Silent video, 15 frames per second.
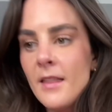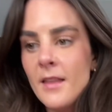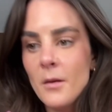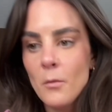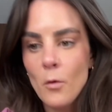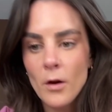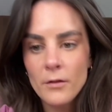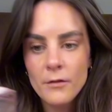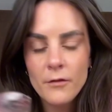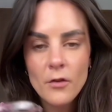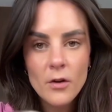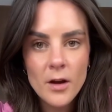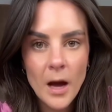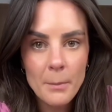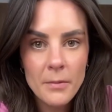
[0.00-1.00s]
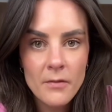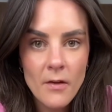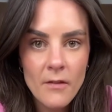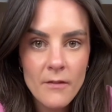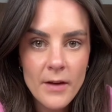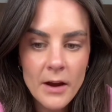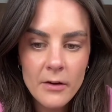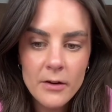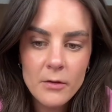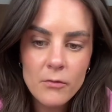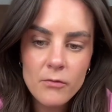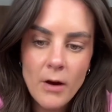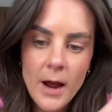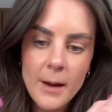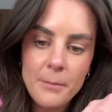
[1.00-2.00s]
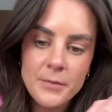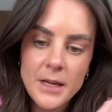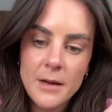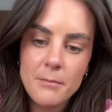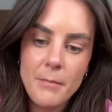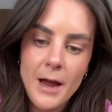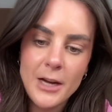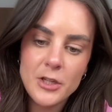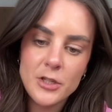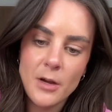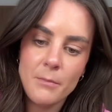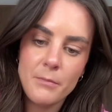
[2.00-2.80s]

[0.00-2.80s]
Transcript: then 1 full cup of a very ripe and mashed up